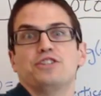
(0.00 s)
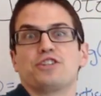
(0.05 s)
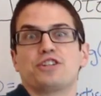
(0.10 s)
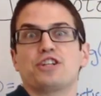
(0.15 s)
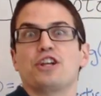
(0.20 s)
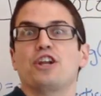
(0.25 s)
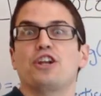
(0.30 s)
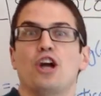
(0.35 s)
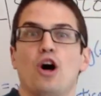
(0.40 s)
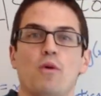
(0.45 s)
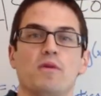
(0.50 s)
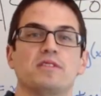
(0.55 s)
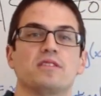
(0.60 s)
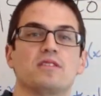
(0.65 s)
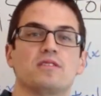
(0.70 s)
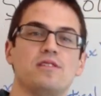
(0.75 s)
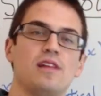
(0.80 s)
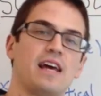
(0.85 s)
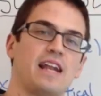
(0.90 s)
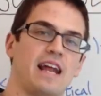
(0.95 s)
You're going to know it's a
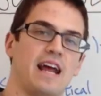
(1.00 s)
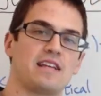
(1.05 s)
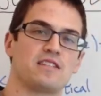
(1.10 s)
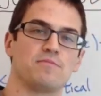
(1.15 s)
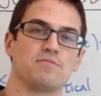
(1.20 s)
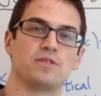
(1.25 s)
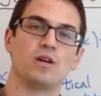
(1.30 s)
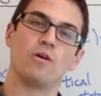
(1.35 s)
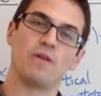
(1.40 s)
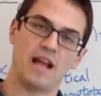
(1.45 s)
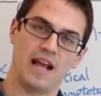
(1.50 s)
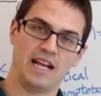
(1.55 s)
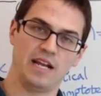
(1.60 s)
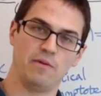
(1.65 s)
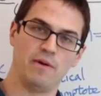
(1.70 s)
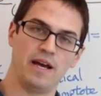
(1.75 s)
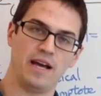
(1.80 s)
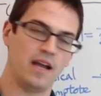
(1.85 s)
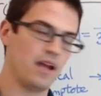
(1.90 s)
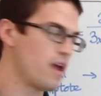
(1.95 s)
slant asymptote
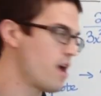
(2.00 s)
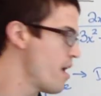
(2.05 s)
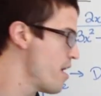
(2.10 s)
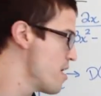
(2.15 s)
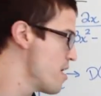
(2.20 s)
anyway.